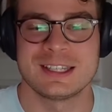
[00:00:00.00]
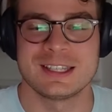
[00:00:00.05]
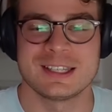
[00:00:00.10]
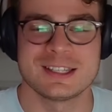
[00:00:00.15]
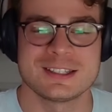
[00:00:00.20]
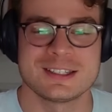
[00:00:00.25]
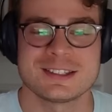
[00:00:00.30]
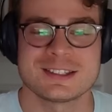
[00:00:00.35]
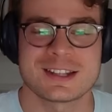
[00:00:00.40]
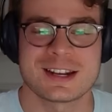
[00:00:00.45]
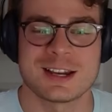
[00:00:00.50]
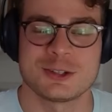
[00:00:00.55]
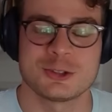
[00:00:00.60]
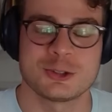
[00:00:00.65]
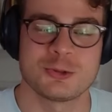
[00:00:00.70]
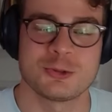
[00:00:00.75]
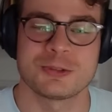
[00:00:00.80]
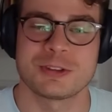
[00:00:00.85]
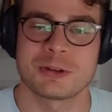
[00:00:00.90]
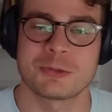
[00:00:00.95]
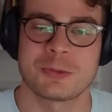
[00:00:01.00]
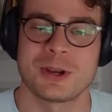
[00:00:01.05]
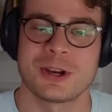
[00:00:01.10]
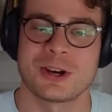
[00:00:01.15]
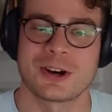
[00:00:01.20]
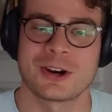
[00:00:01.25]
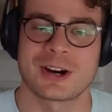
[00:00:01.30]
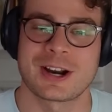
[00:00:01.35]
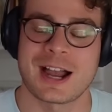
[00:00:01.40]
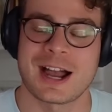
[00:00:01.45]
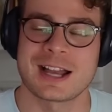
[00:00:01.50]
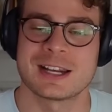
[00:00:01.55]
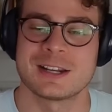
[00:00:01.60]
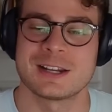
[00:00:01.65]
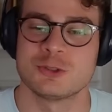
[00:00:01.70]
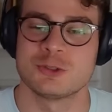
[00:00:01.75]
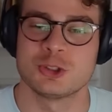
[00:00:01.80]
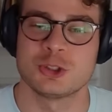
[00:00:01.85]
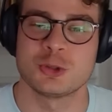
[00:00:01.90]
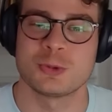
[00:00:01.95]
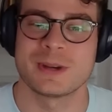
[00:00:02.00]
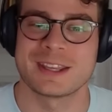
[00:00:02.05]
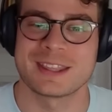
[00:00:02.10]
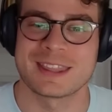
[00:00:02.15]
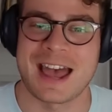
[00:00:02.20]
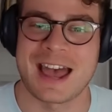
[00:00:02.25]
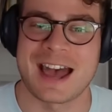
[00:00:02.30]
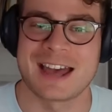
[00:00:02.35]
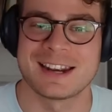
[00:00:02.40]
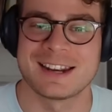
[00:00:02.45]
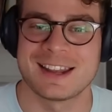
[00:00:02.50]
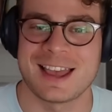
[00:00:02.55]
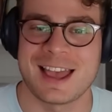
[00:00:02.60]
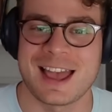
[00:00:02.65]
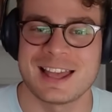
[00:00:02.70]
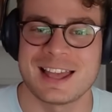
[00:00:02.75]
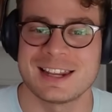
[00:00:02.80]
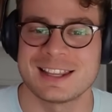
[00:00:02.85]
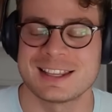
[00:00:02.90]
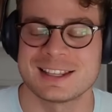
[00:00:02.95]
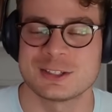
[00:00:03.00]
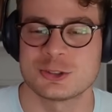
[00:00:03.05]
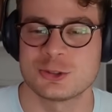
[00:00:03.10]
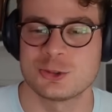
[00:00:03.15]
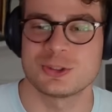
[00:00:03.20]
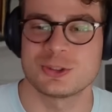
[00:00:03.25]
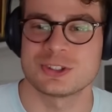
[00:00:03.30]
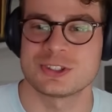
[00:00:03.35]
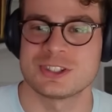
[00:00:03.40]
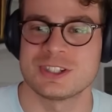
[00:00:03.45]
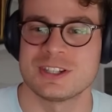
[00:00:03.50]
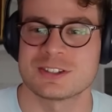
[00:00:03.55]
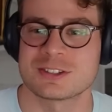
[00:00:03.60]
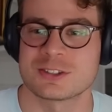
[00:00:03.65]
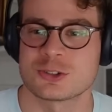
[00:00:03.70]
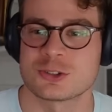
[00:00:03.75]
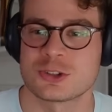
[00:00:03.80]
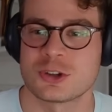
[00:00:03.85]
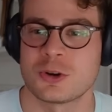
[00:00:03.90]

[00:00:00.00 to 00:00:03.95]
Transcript: is, and I do think we are kind of doing that heading into the season.